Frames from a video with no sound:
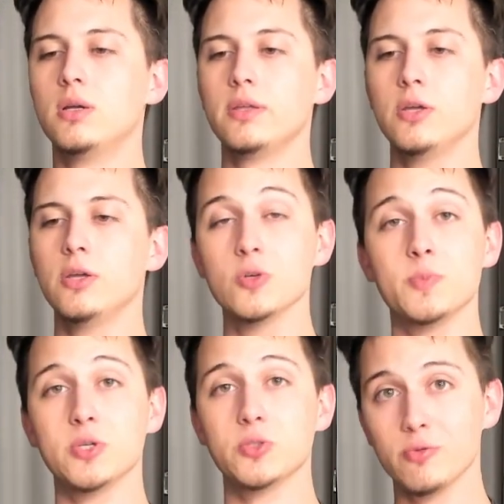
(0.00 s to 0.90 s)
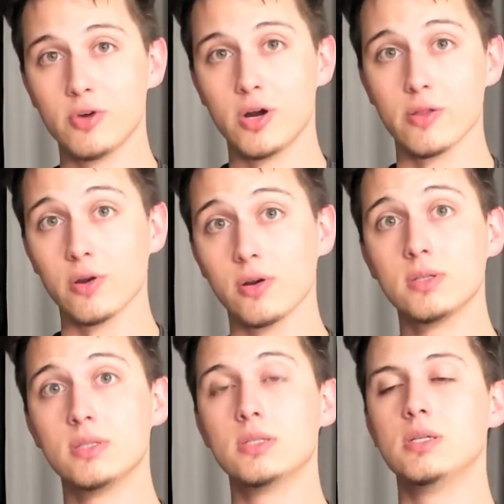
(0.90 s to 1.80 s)
He was my true father,
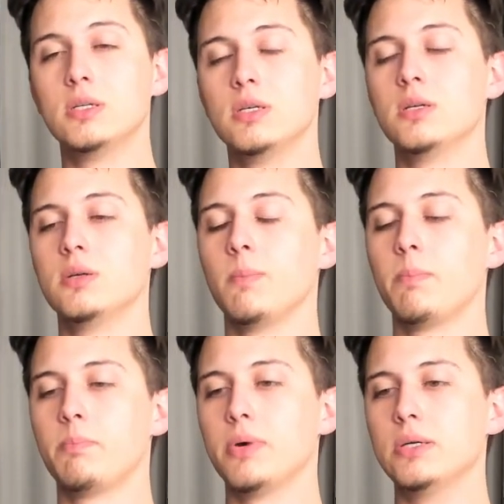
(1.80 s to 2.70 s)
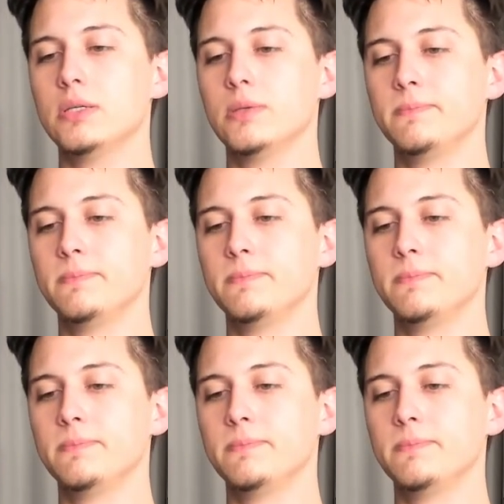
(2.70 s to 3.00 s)
but